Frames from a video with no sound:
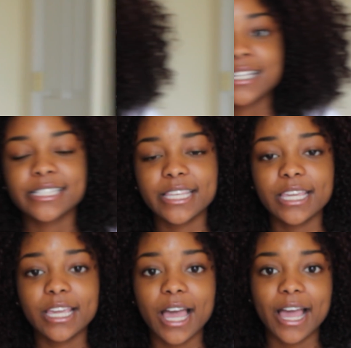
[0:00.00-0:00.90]
The next
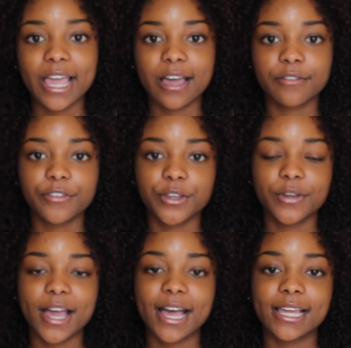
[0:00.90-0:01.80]
thing I have for you
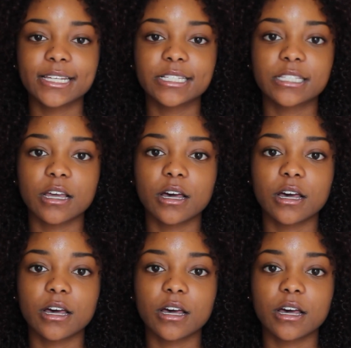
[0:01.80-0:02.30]
guys